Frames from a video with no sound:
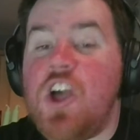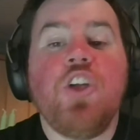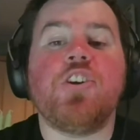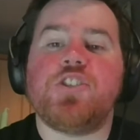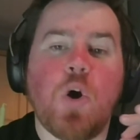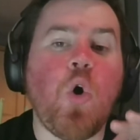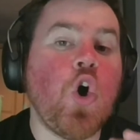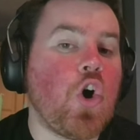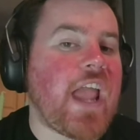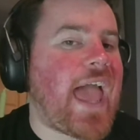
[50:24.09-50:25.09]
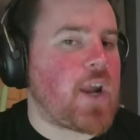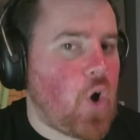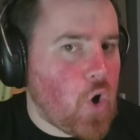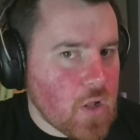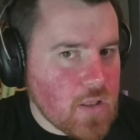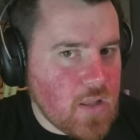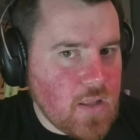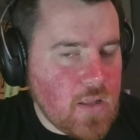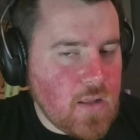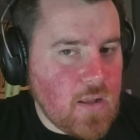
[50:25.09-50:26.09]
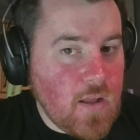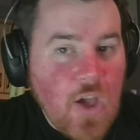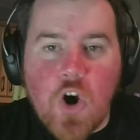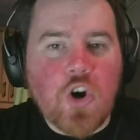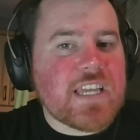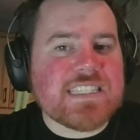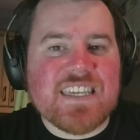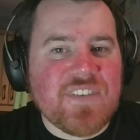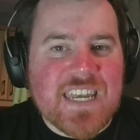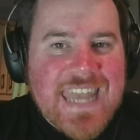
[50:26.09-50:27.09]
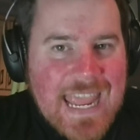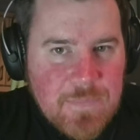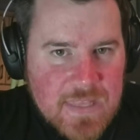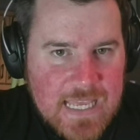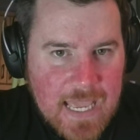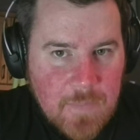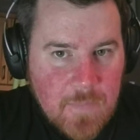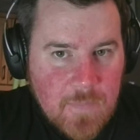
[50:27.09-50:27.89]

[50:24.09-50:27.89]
There's no hook at all. Hook isn't even a name in the game.